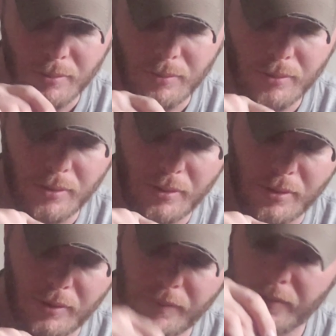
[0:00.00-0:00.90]
on
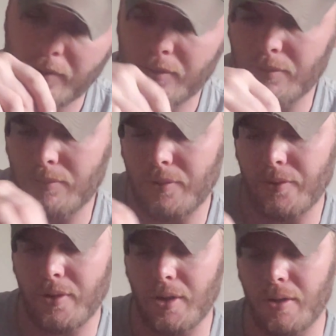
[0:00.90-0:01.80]
off. What
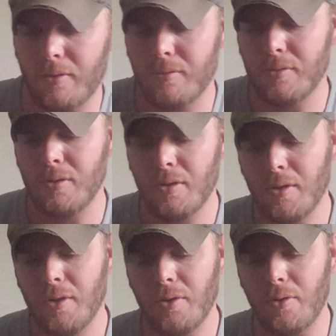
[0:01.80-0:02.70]
is that?
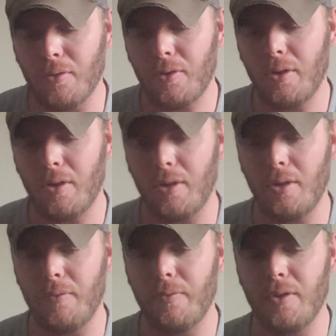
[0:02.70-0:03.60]
So it's got
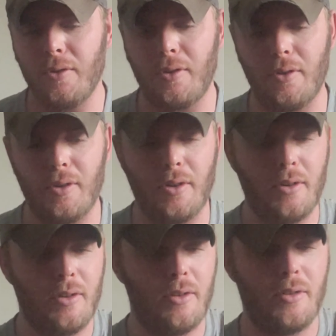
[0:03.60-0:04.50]
a vent
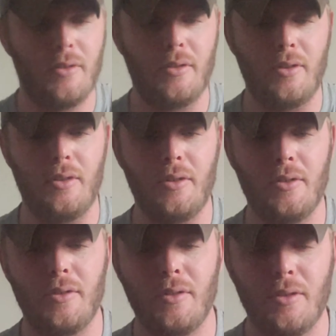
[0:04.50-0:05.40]
there,
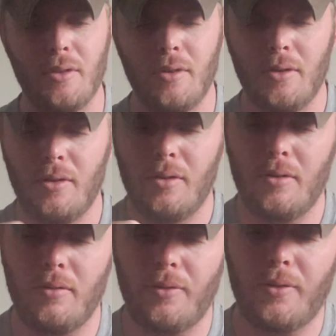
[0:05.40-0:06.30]
and
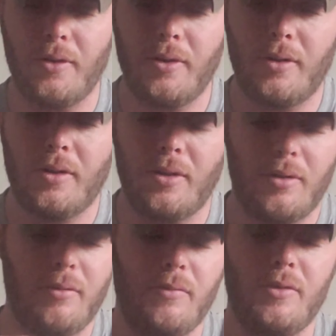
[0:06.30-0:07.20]
looks like
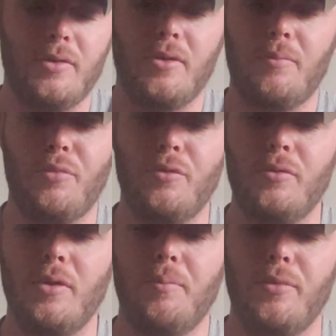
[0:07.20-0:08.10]
we just
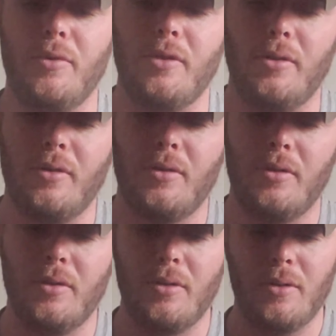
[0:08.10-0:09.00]
pull up on it.
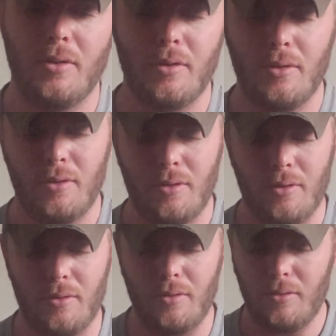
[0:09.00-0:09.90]

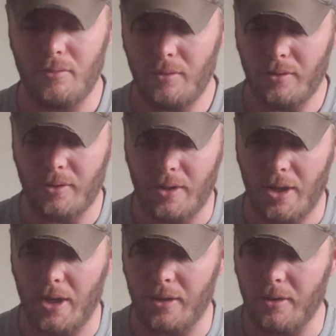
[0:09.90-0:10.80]
Oh, look at
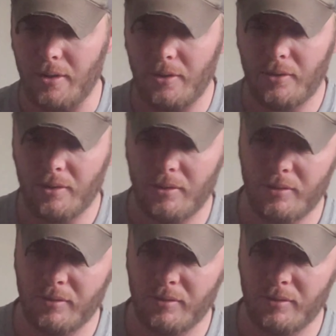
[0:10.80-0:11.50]
that, guys.